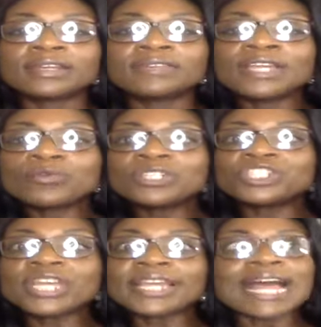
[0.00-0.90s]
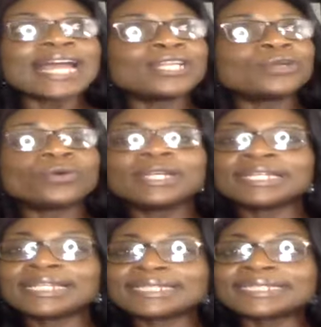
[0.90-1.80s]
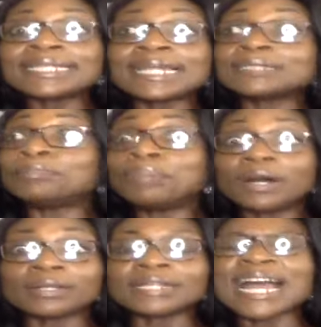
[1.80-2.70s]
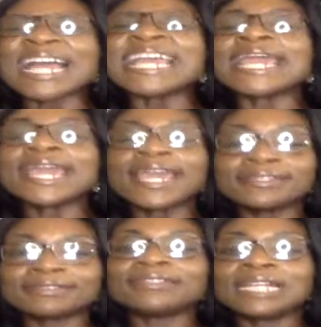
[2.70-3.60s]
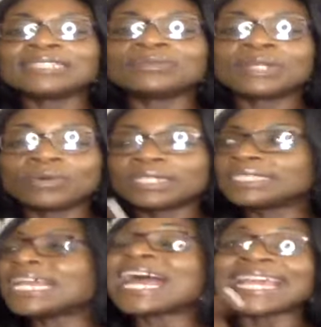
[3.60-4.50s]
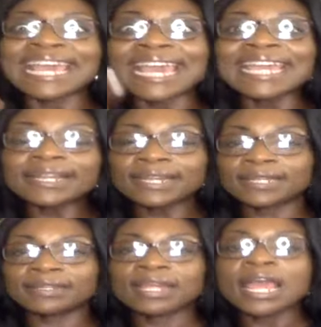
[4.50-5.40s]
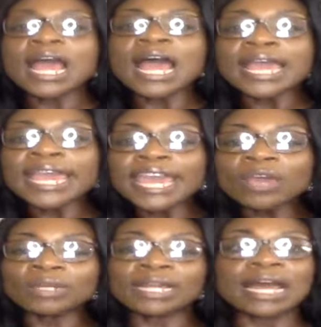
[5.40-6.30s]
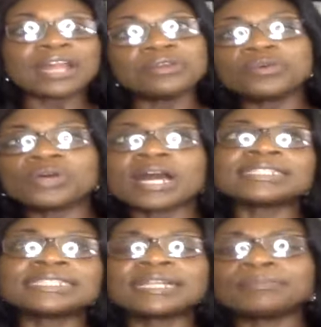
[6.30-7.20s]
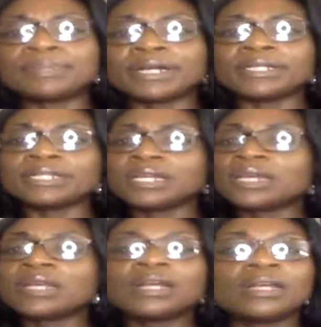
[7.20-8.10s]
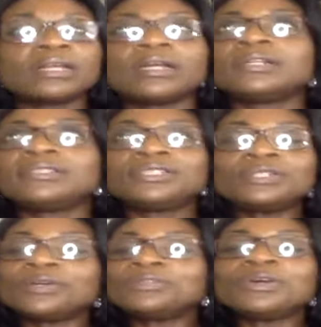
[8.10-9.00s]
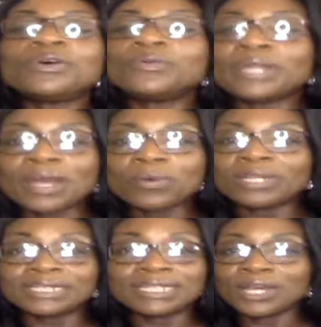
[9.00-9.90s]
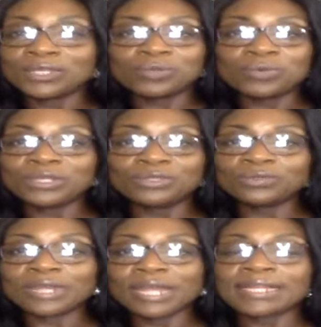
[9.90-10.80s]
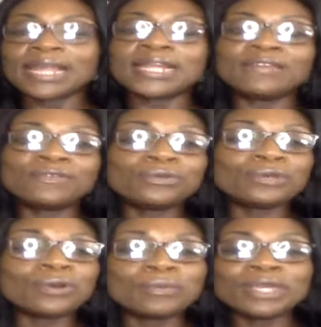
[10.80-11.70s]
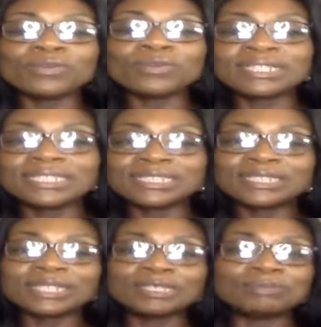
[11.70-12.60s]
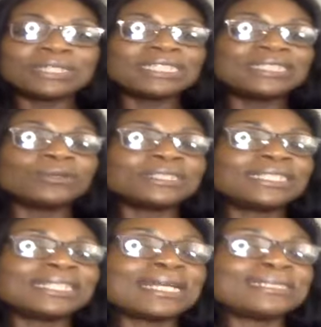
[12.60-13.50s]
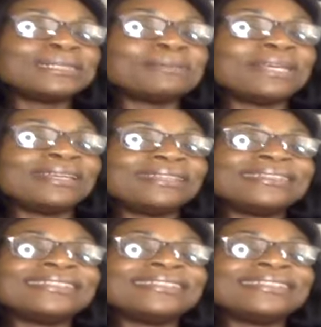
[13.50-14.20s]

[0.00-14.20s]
They reject, I know it says, but I hate, that's what I want to say. I hate it I hate when I, I know God said, but you don't know what I want to tell you when you do that. And if you know me, you listen to this, please don't say that to me.